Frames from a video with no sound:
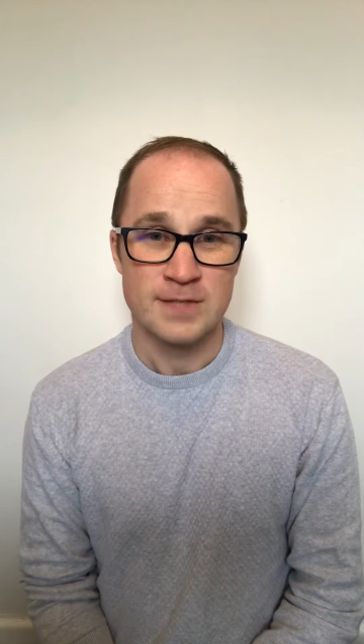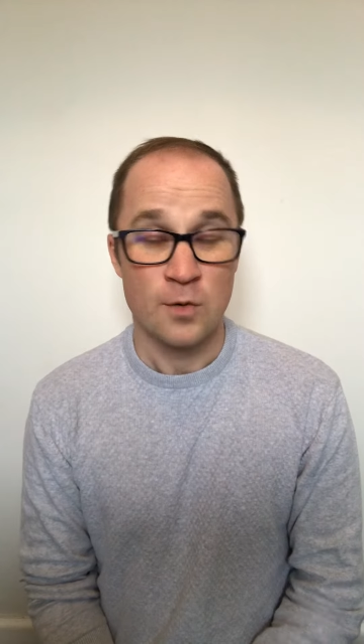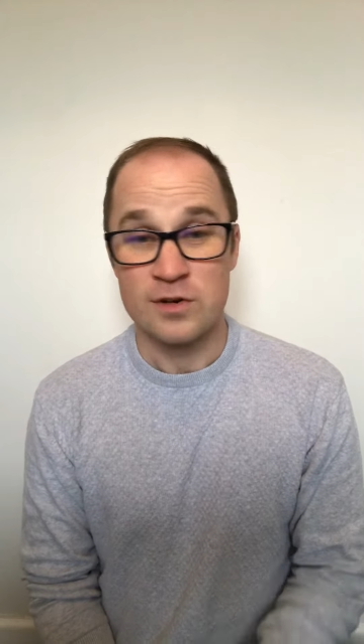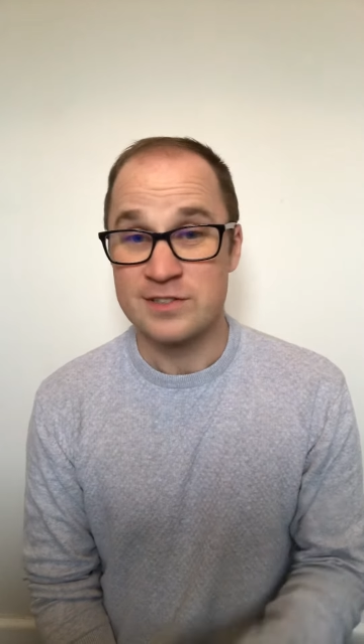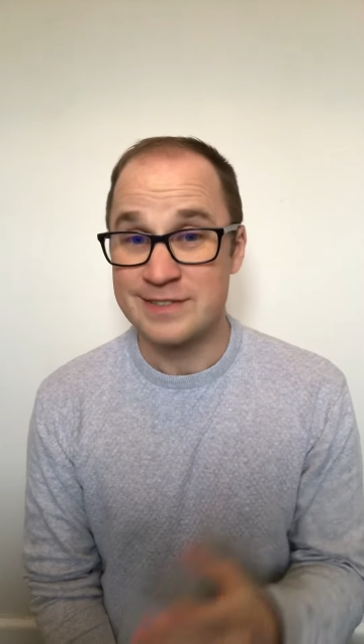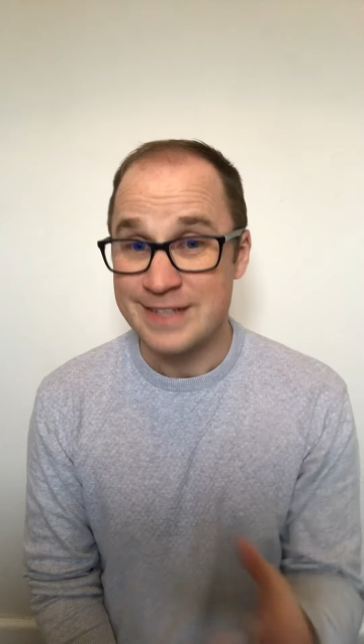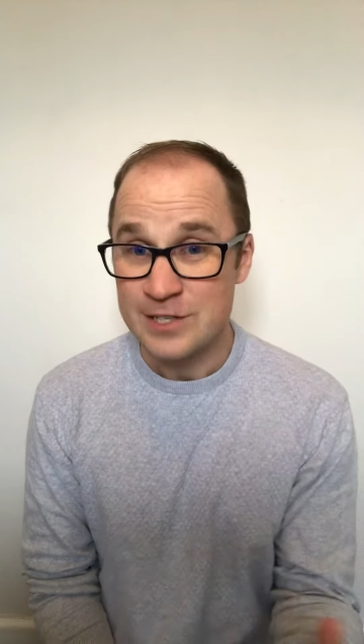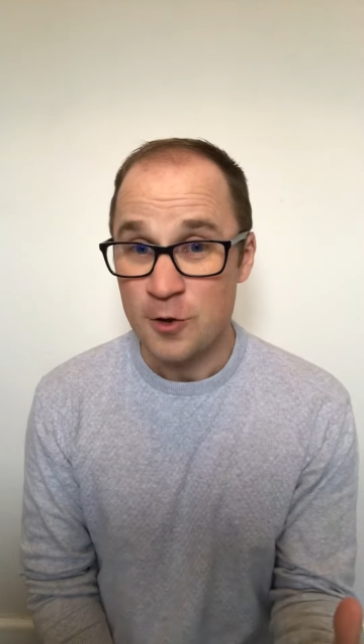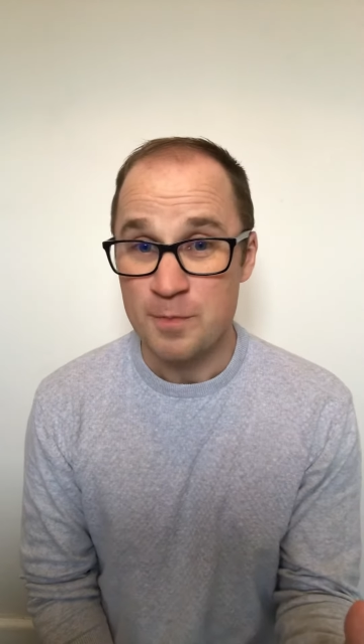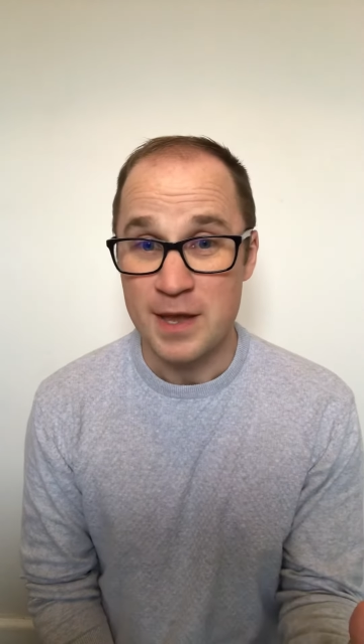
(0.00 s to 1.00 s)
Whereas
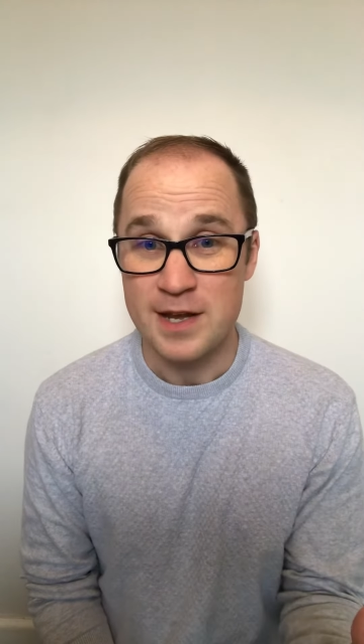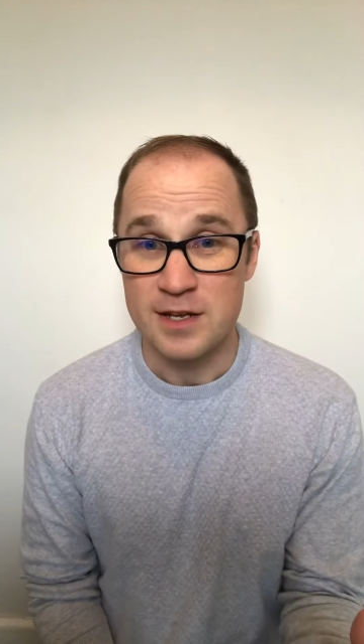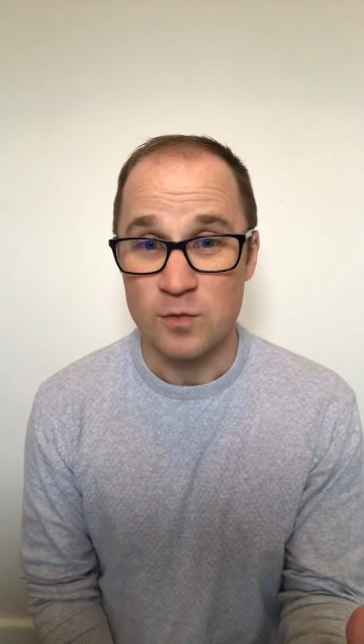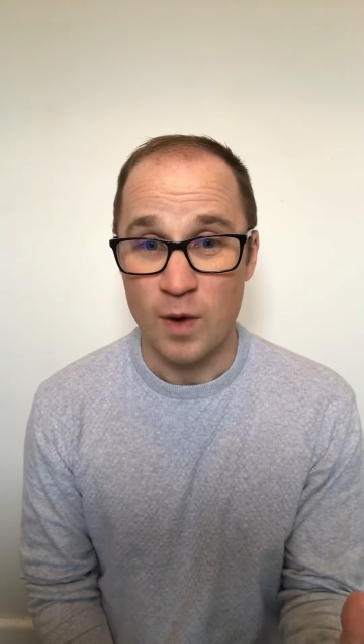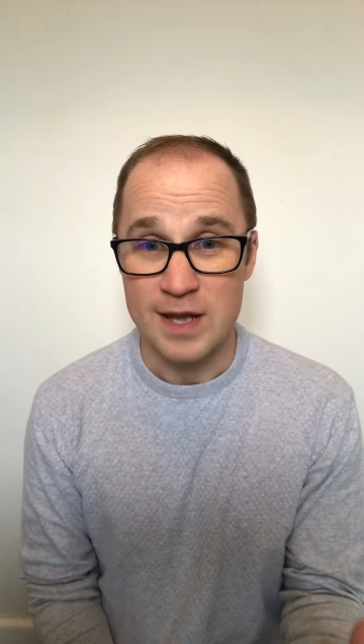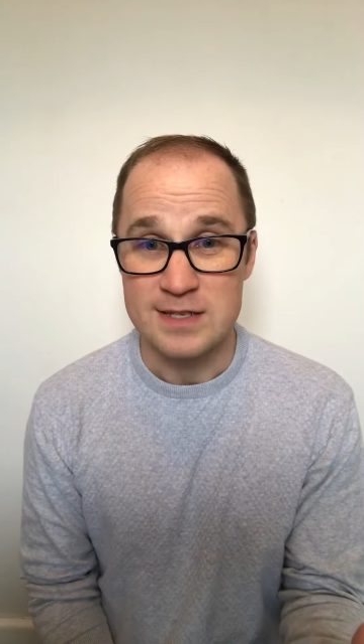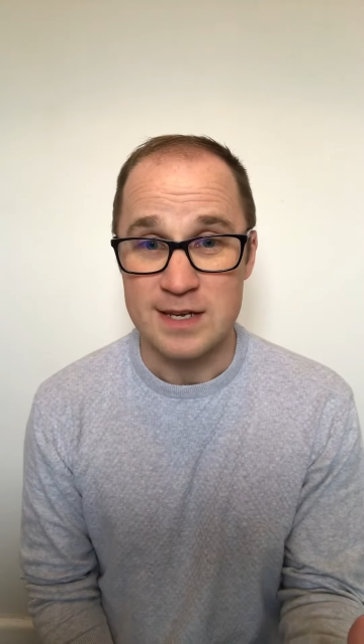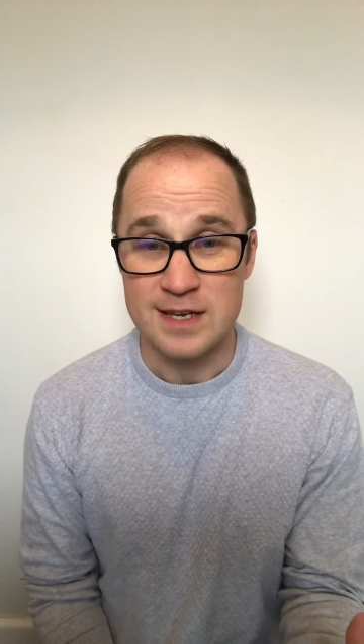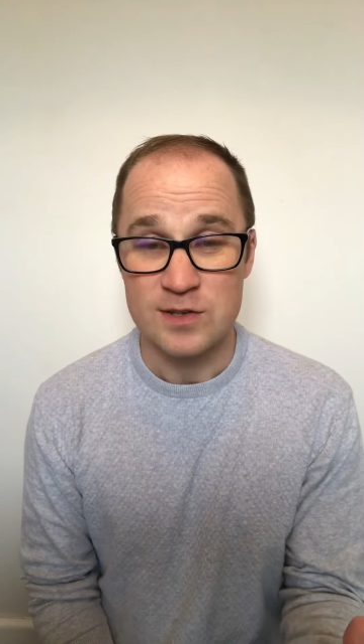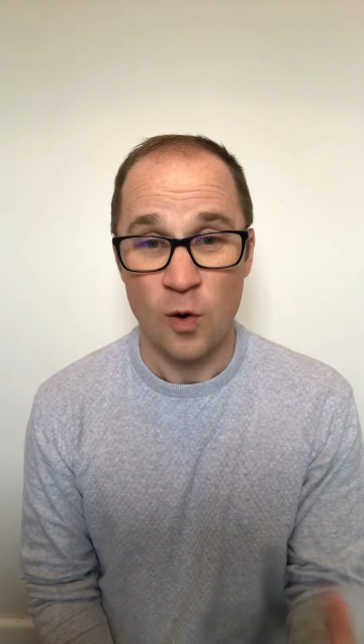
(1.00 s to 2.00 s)
disobedient
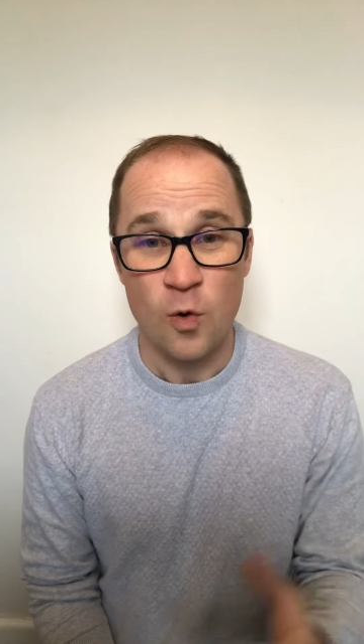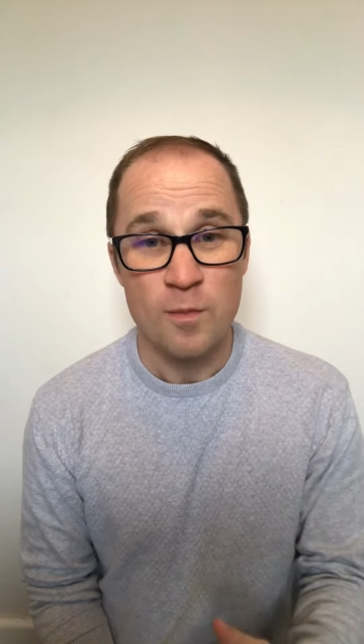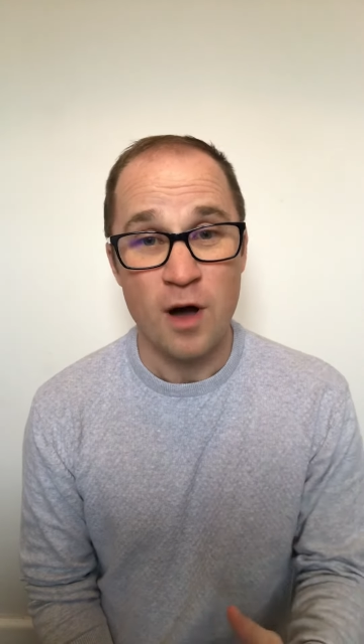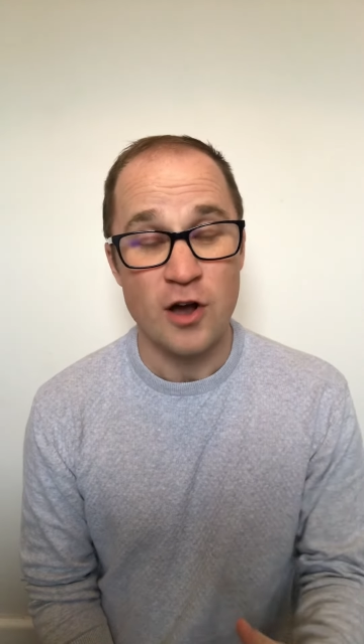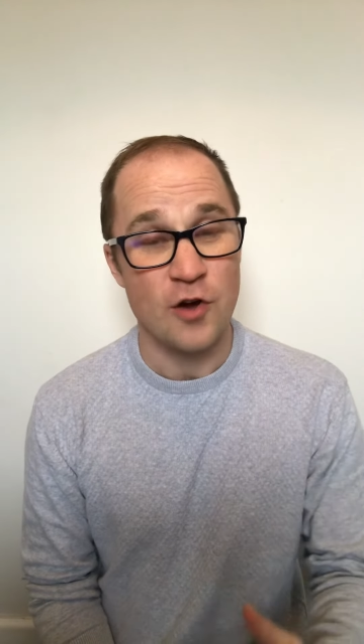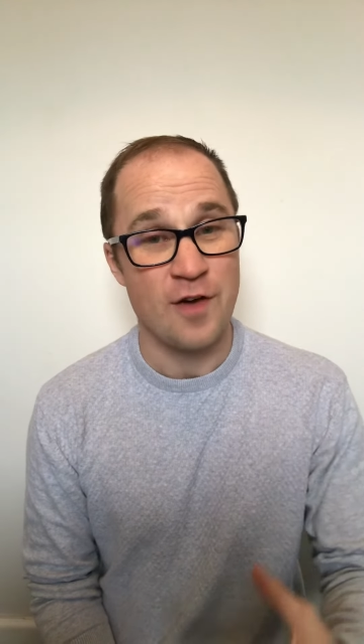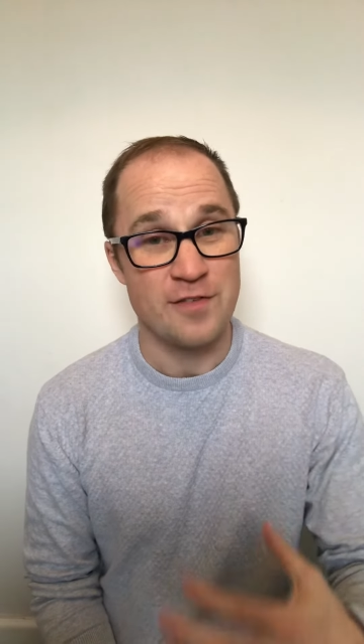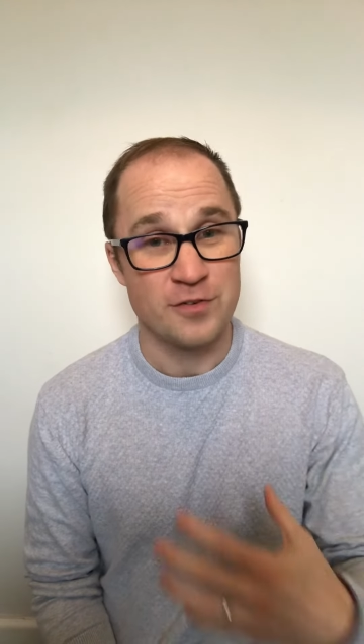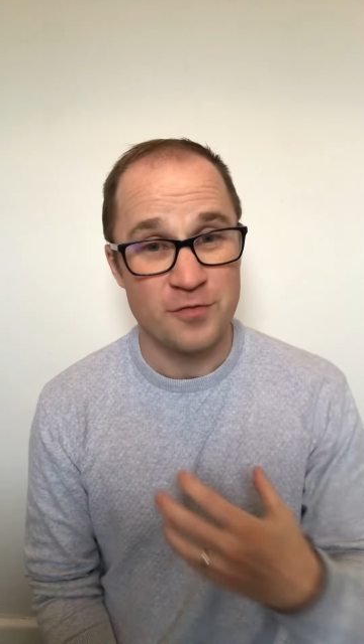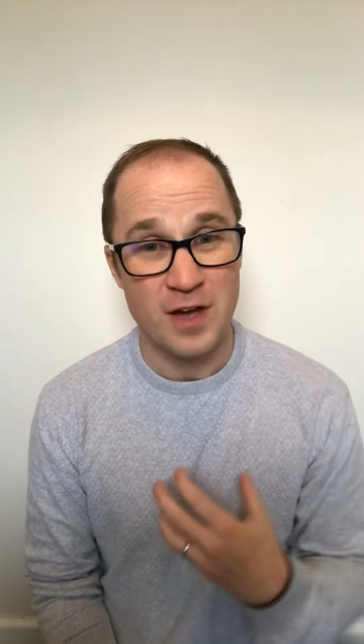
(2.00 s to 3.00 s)
waiting is a hallmark of
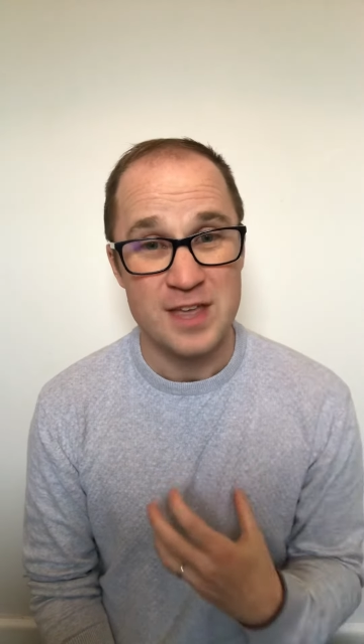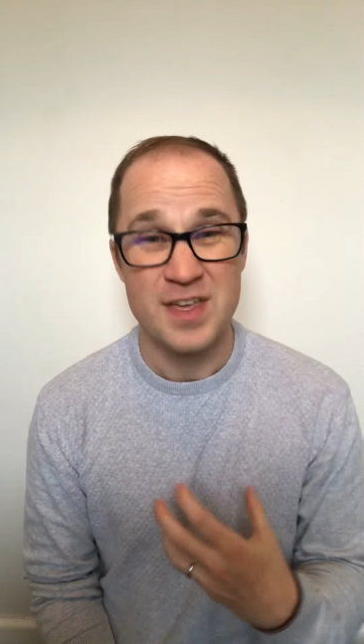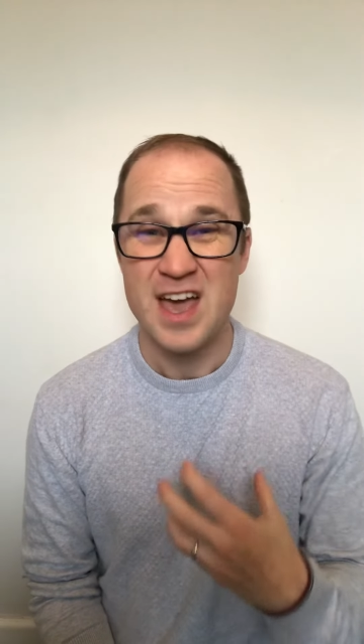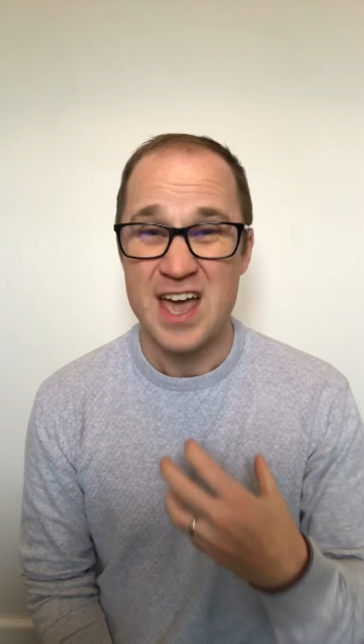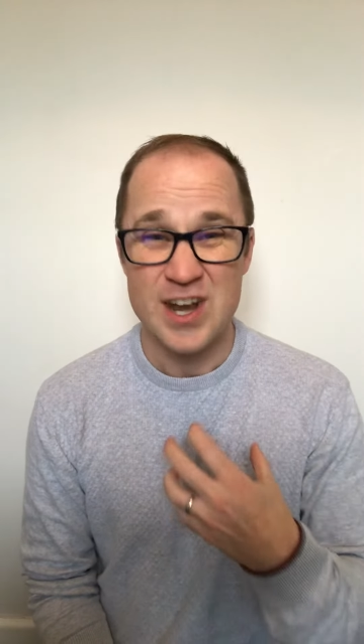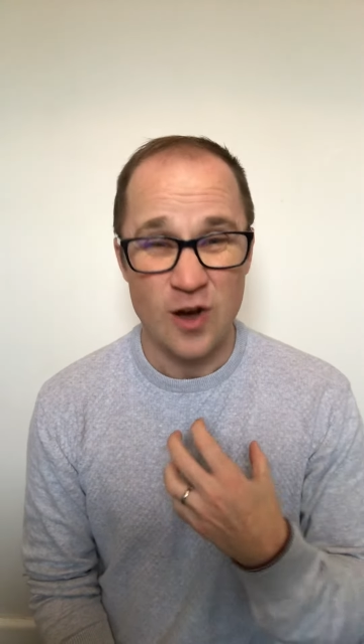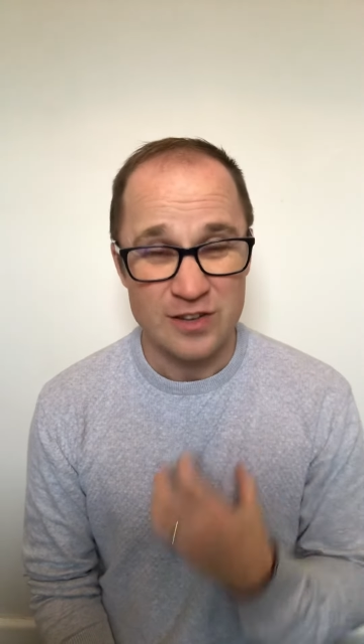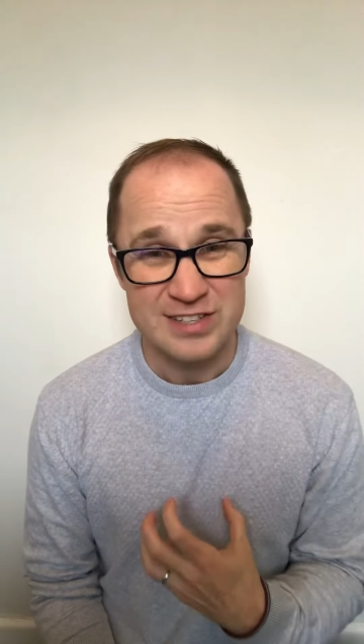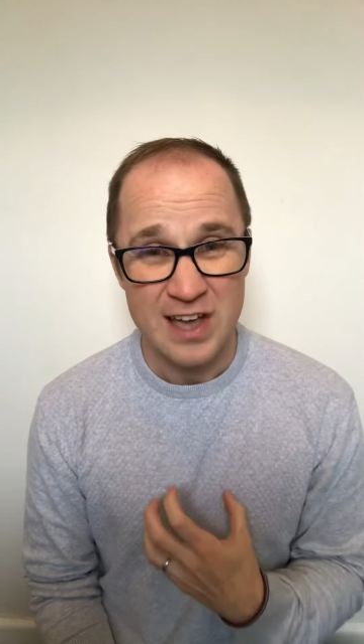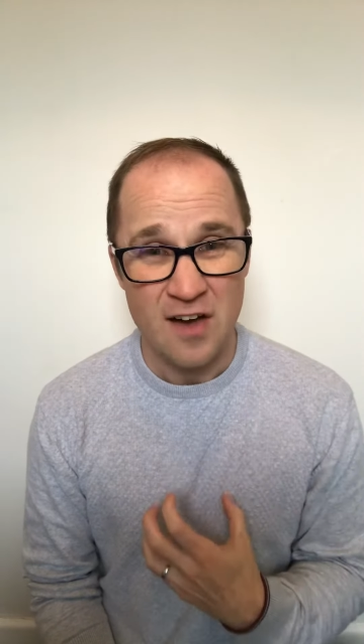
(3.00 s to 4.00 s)
having faith in
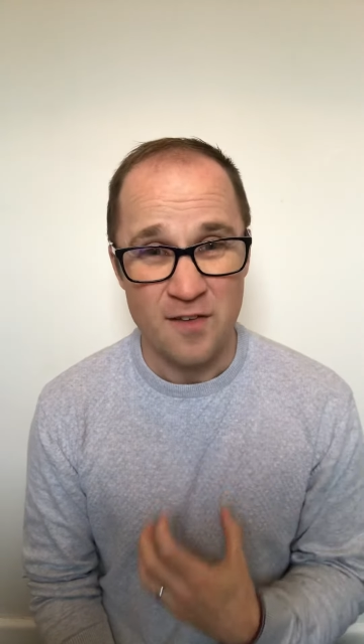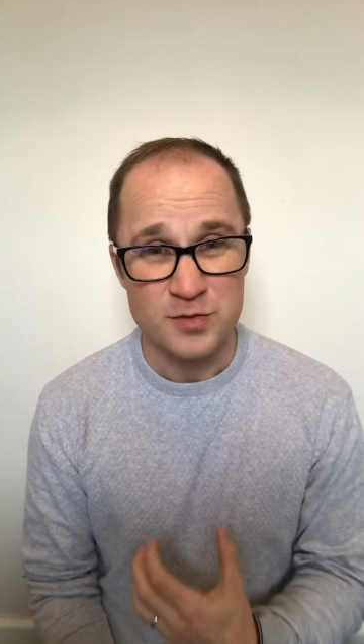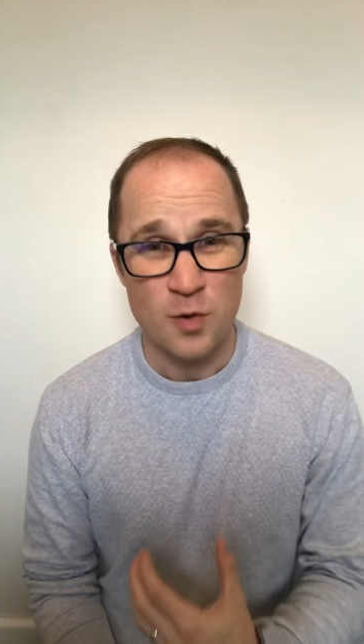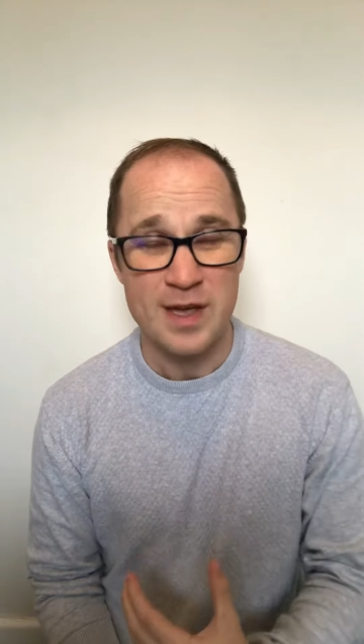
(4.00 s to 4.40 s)
ourselves, where we